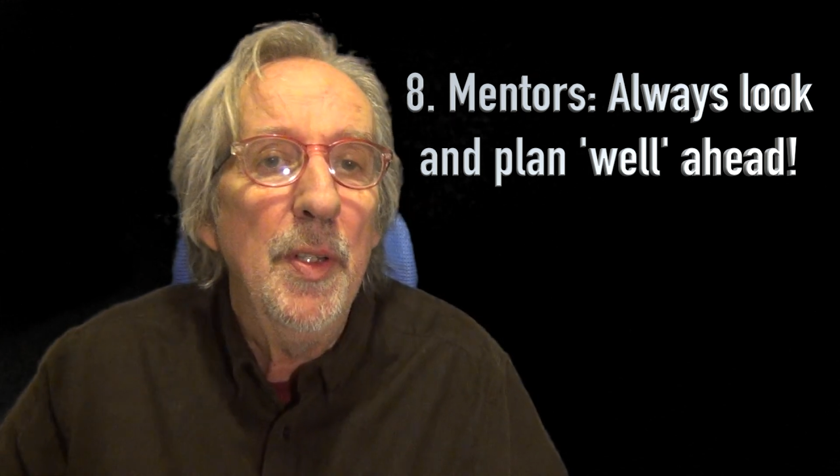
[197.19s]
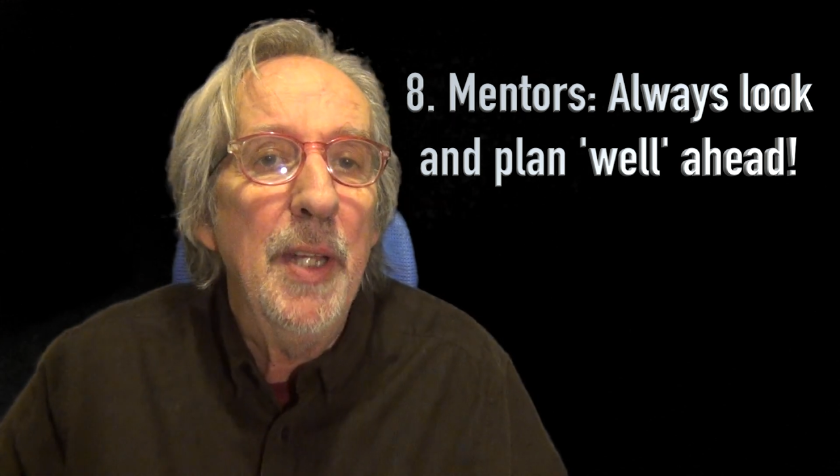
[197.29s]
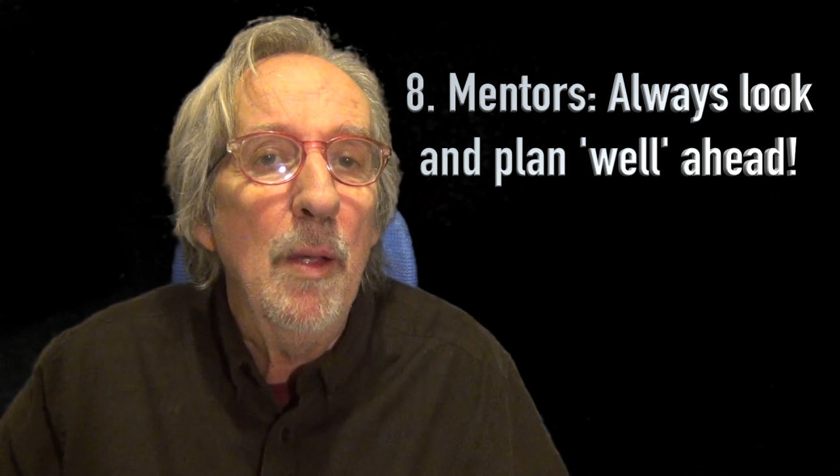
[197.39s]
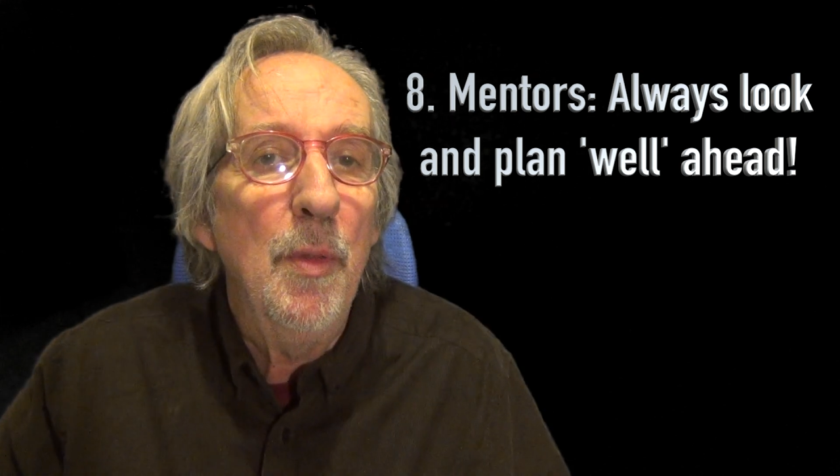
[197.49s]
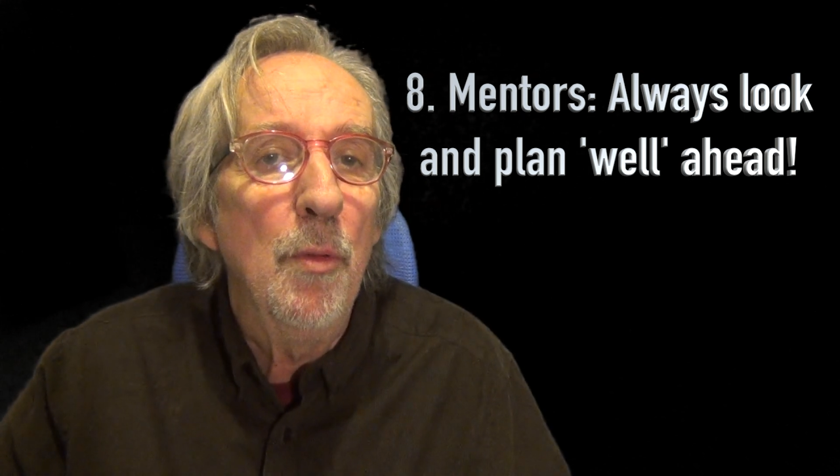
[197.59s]

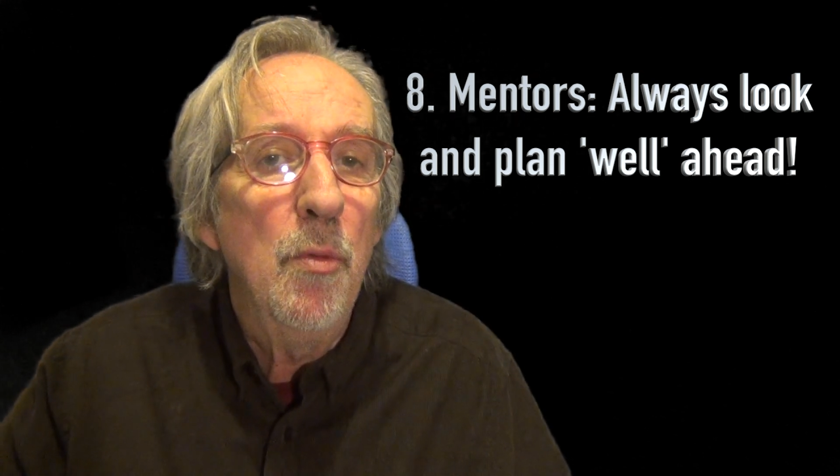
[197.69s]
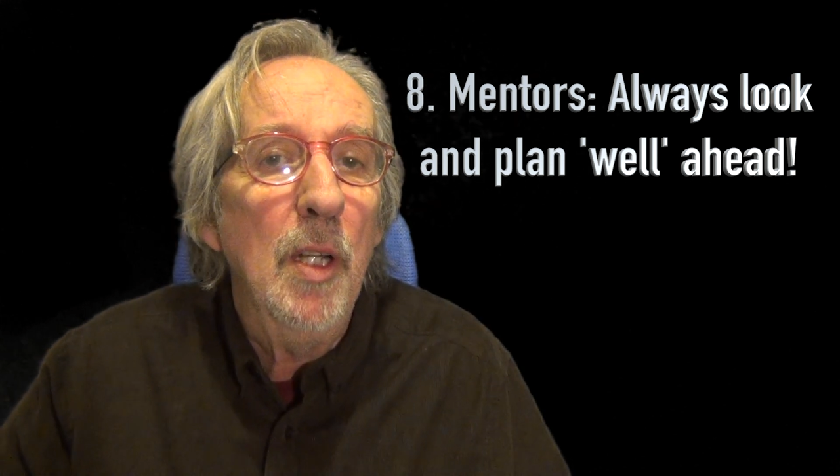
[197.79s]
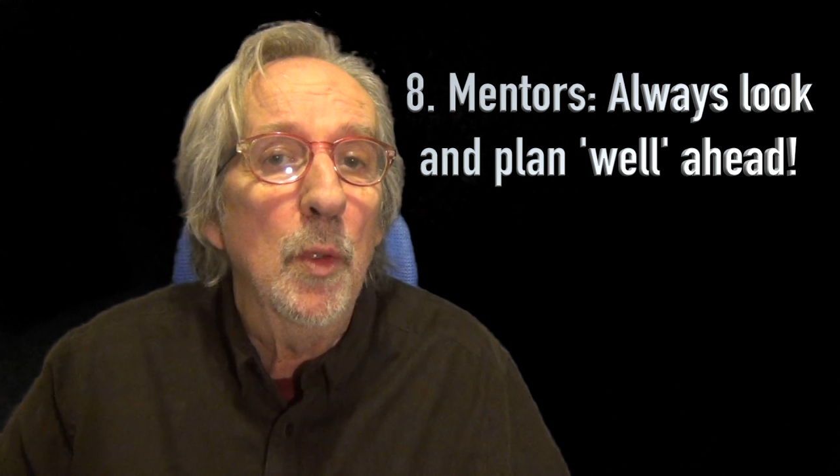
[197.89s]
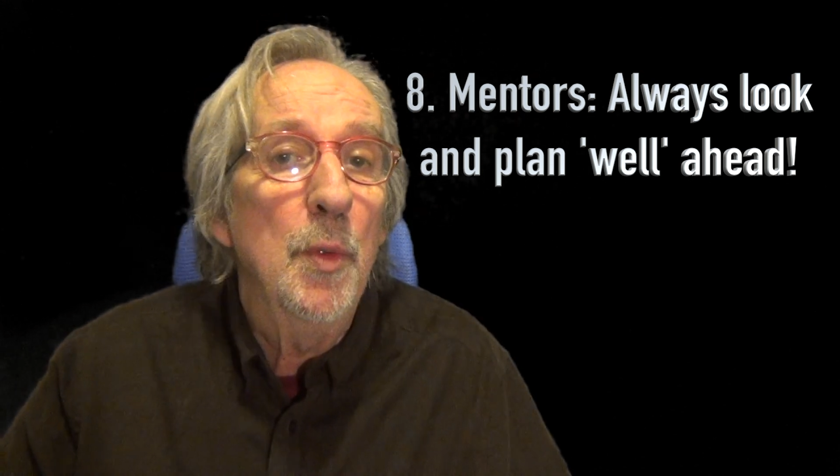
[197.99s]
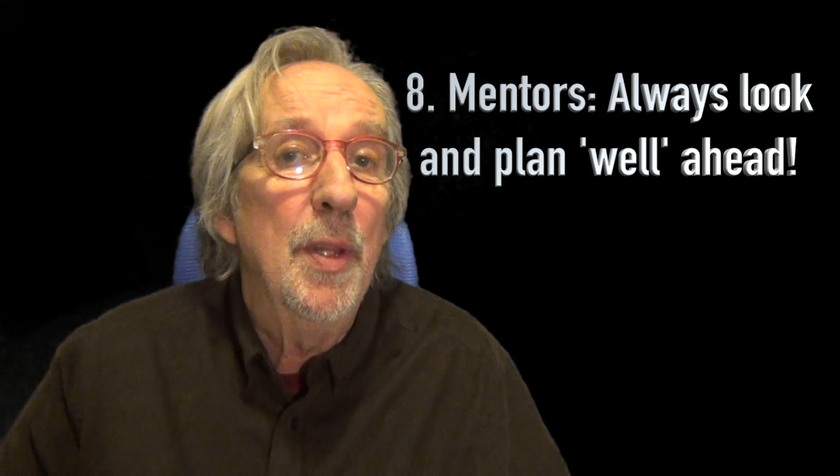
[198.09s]
down the
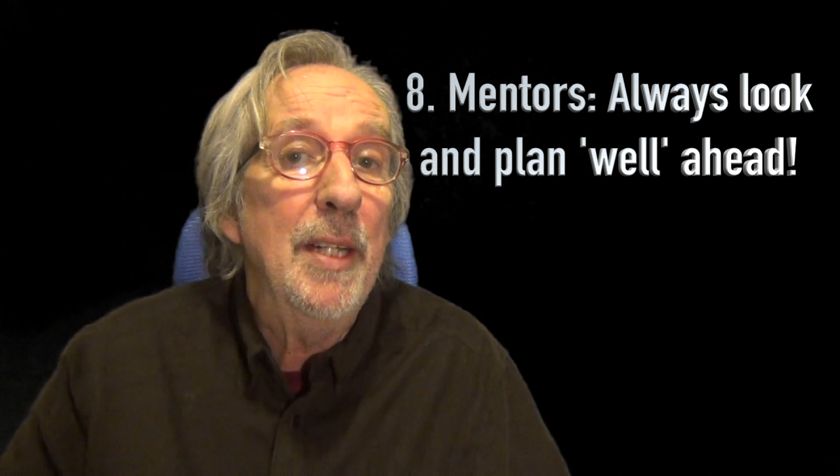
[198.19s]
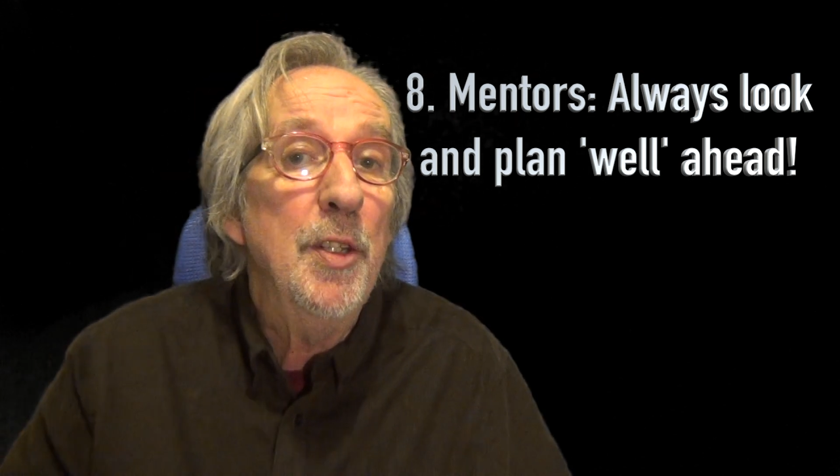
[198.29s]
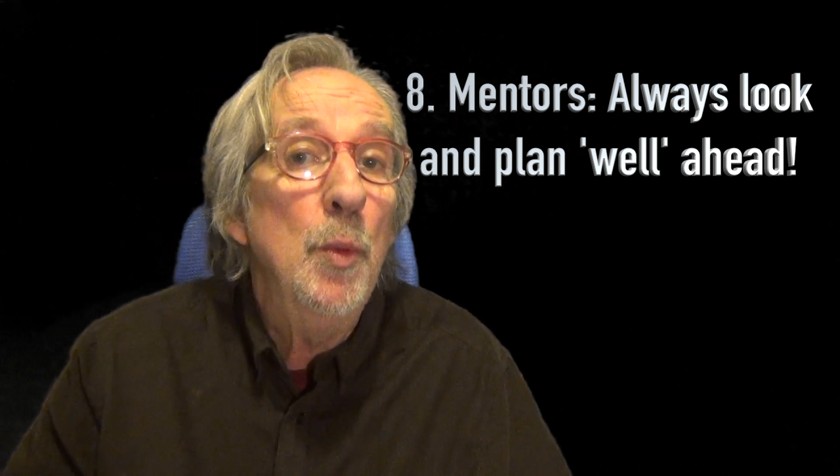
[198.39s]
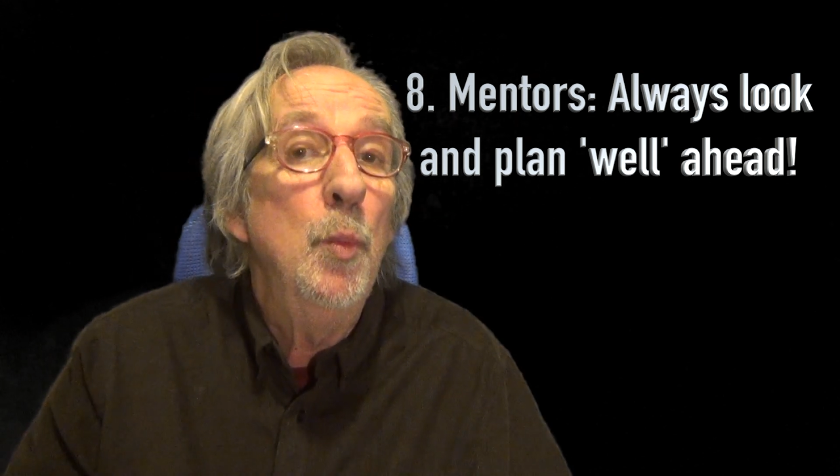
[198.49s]
road than you